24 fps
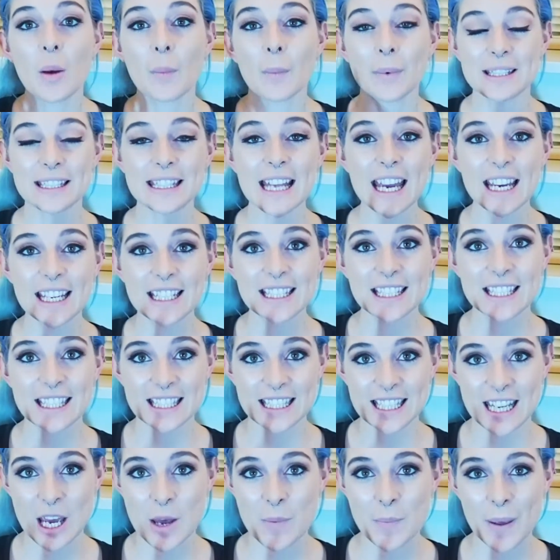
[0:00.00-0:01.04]
My second
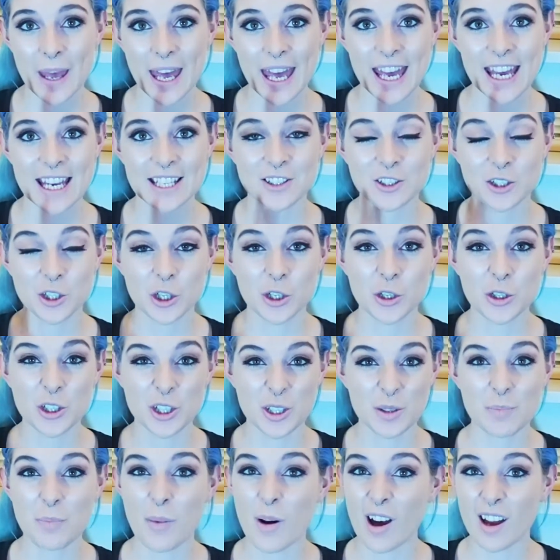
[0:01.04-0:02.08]
tip is to
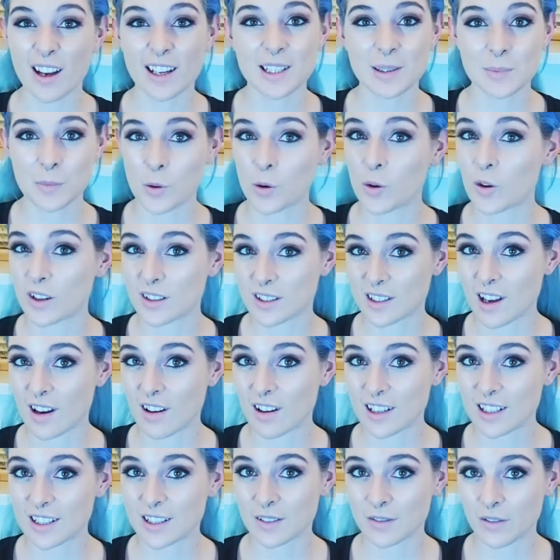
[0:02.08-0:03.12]
just buy a smaller
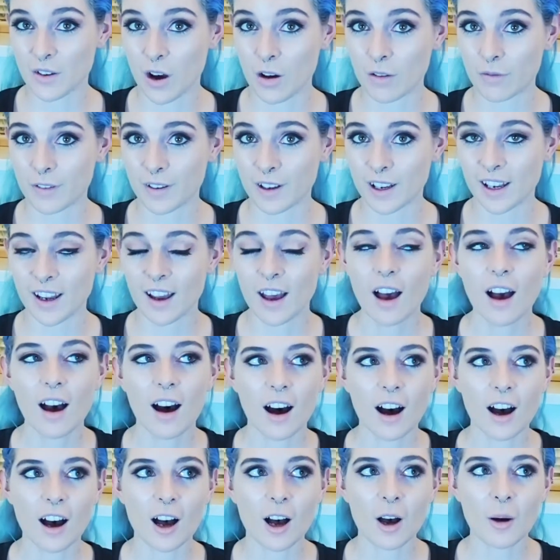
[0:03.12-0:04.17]
size of coffee.
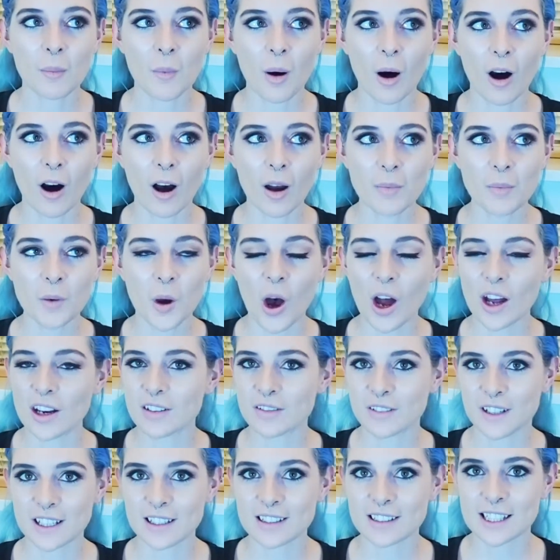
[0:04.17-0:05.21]
I'm kind
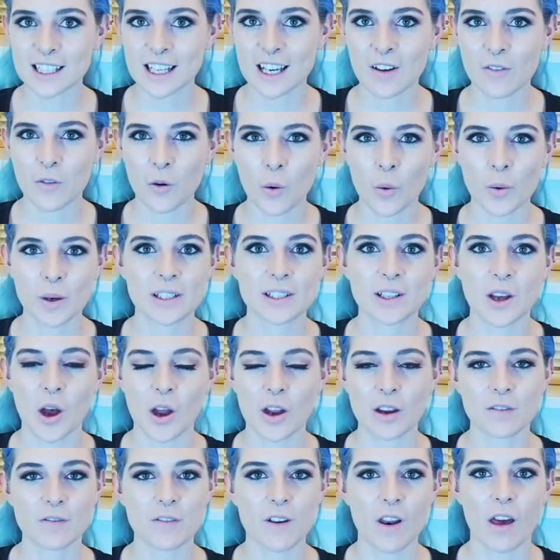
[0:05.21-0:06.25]
of guilty of always
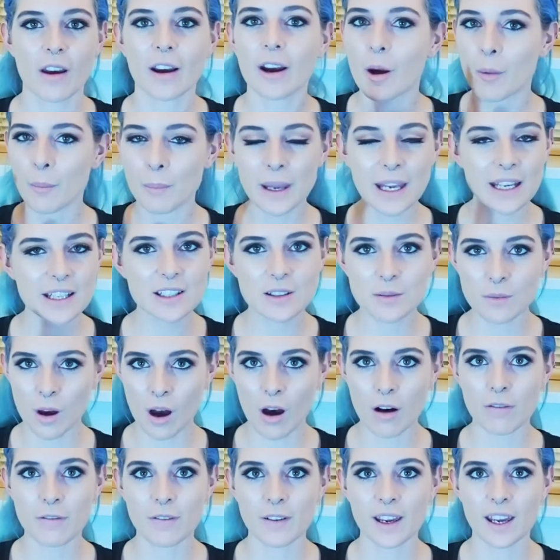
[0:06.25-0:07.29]
going for like a medium
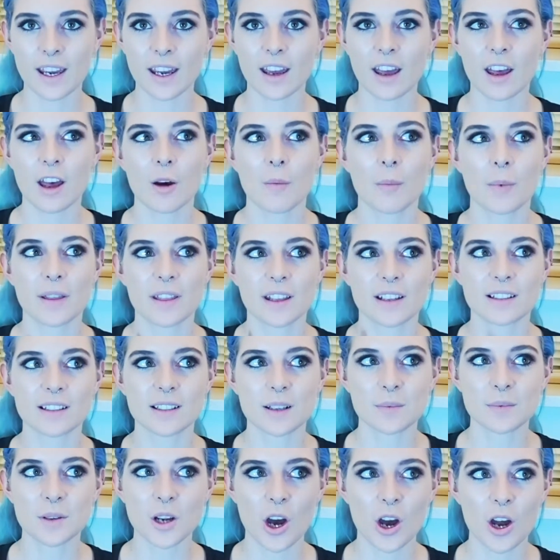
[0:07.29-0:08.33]
coffee, but then
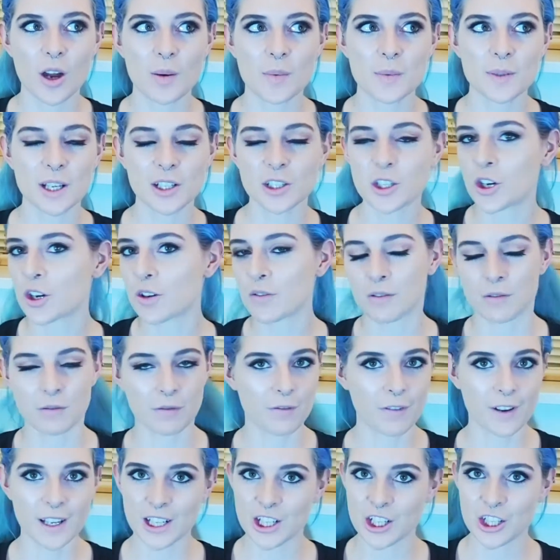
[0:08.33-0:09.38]
sometimes I don't even
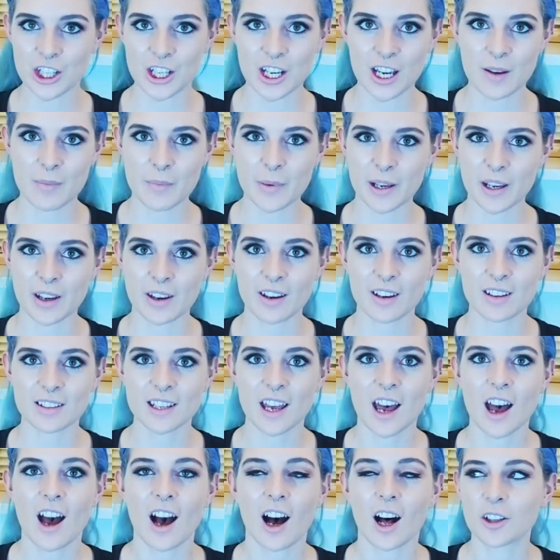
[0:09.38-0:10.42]
finish it because
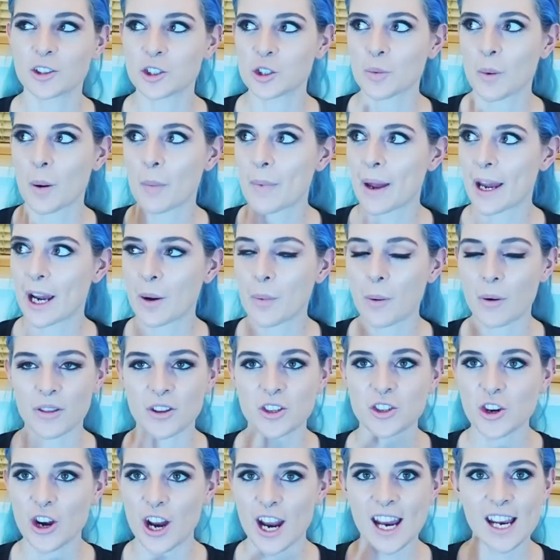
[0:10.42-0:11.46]
I'll do my makeup on the
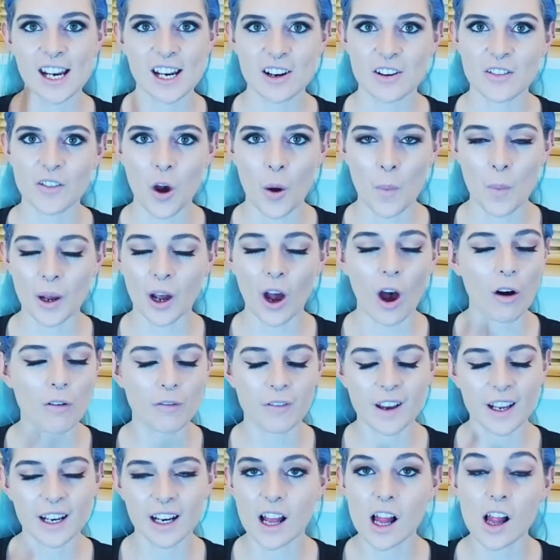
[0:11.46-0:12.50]
train and I've got my
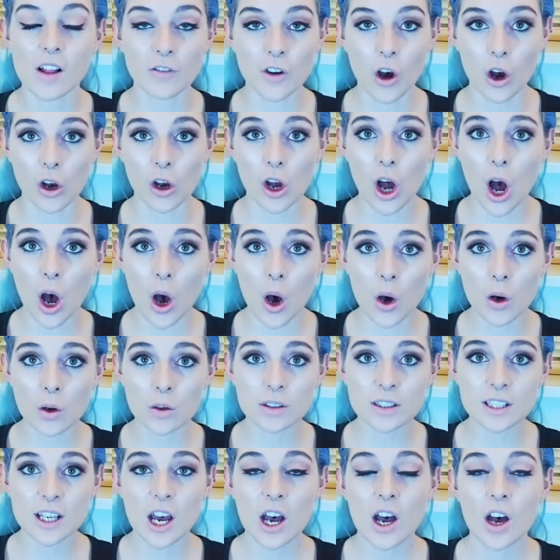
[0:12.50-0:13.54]
coffee and it'll have gone
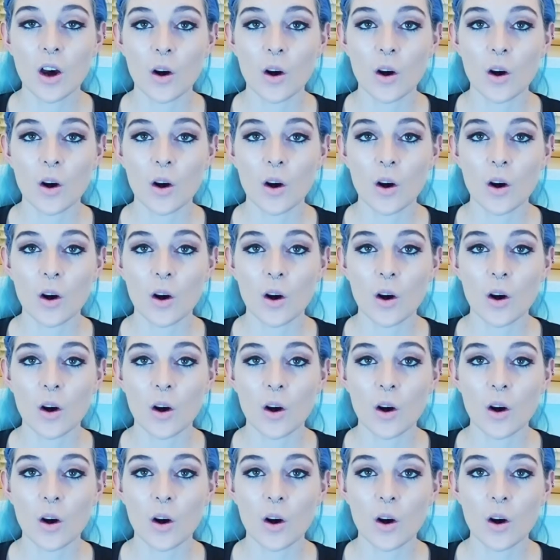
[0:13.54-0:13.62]
cold.